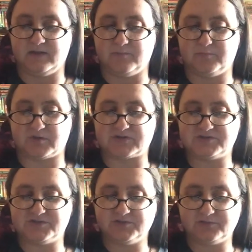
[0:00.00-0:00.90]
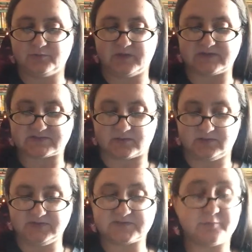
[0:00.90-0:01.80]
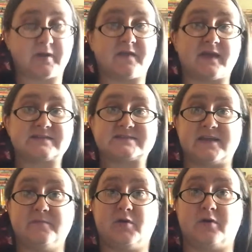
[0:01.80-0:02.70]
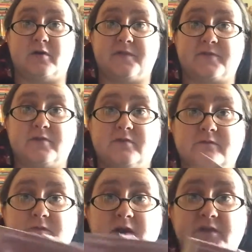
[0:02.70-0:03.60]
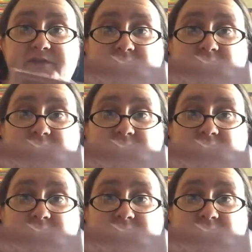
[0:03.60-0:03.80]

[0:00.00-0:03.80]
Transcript: Book 2 is also by that same author, Roald